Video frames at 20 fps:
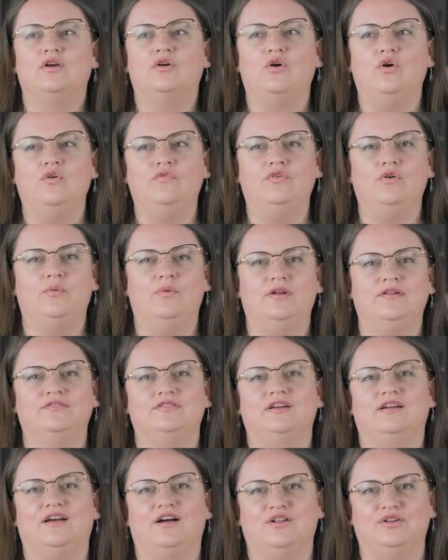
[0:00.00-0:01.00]
Go for one of
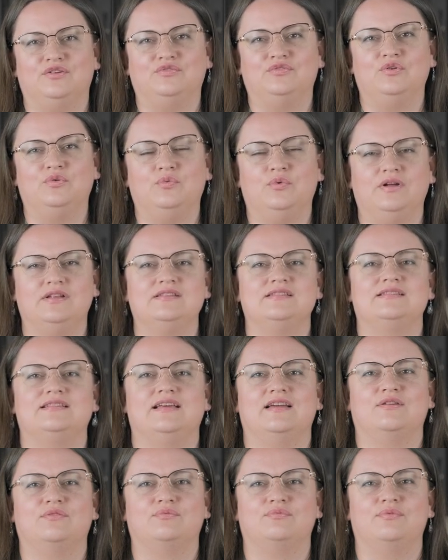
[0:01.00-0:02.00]
the colorful ones
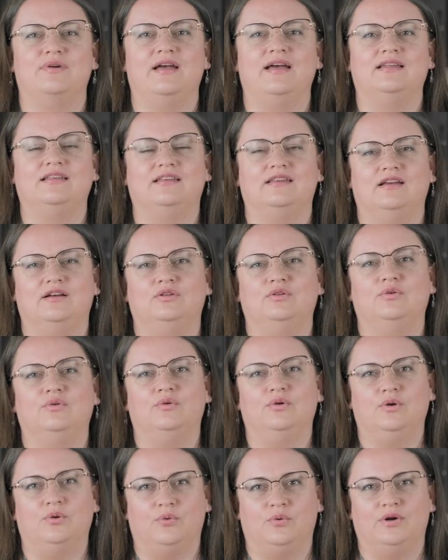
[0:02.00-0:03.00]
like red, yellow,
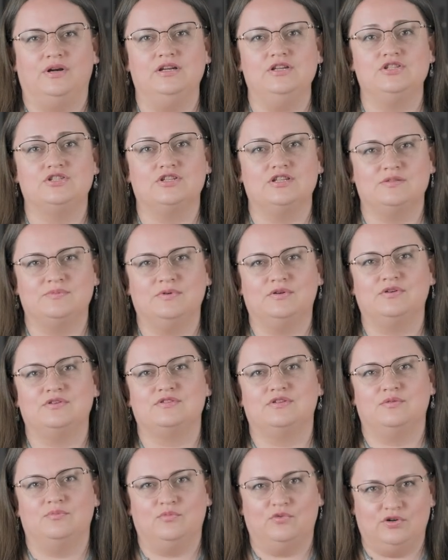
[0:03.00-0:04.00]
or orange, just because
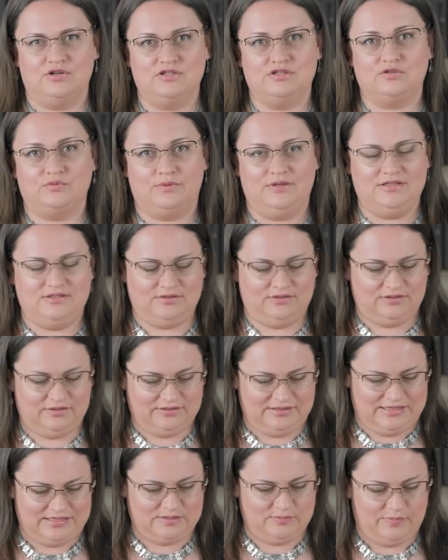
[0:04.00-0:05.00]
they're more sweet, so they'll
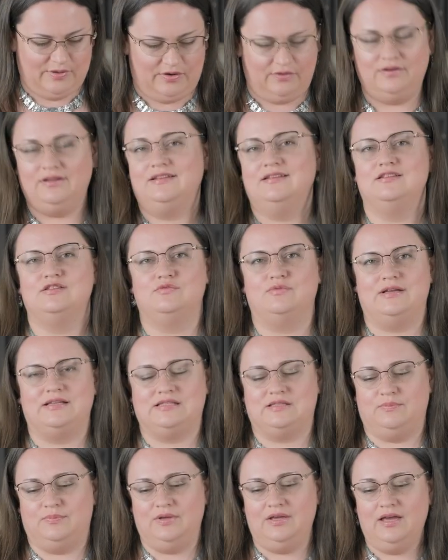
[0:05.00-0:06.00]
taste better in this
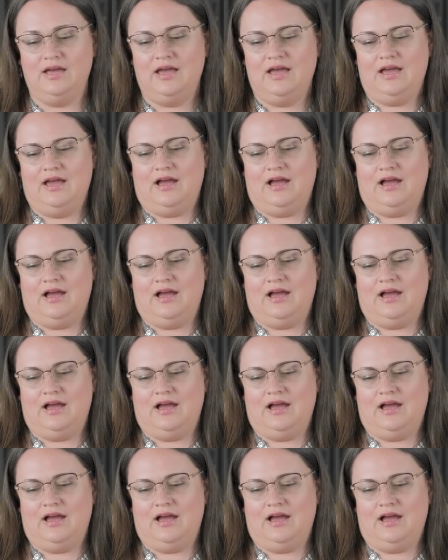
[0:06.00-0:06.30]
recipe.